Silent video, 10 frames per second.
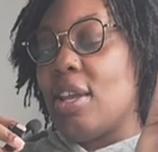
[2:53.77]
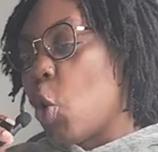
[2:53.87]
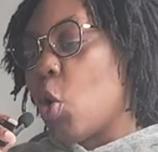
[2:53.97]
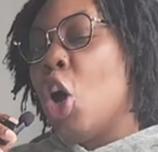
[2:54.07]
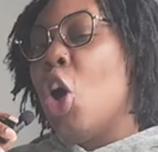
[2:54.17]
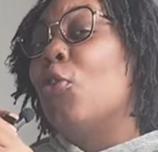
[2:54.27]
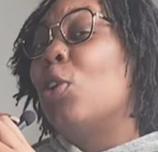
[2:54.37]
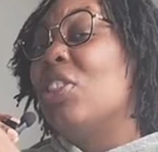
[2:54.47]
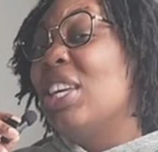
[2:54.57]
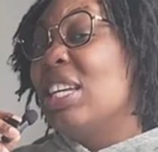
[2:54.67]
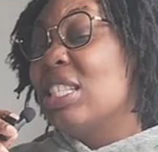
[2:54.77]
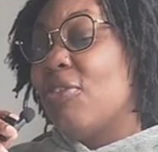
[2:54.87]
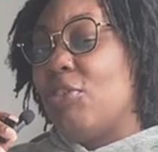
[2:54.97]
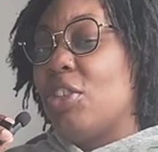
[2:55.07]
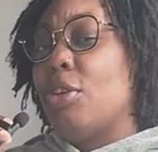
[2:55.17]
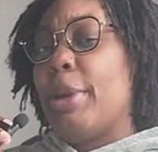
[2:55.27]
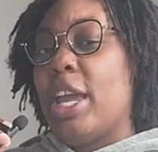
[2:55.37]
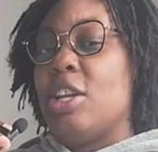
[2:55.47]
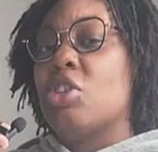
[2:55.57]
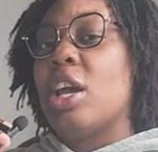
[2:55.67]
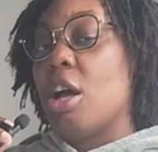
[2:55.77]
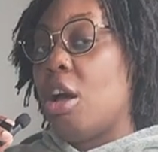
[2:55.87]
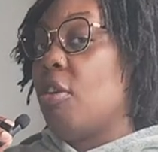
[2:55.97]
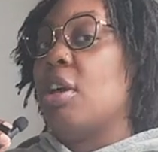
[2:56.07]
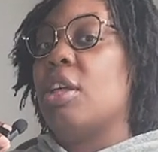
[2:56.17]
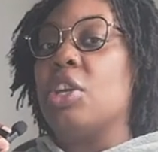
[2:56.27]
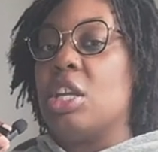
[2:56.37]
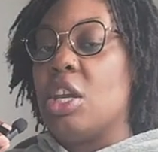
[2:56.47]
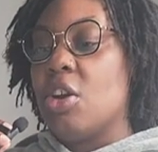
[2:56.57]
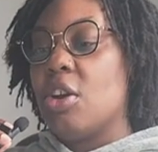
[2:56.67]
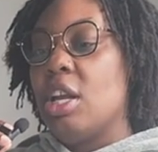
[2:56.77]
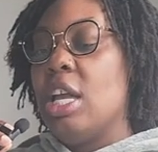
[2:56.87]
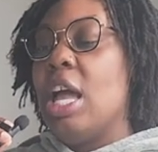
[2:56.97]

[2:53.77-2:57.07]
Oh, for this 5th paycheck of the year,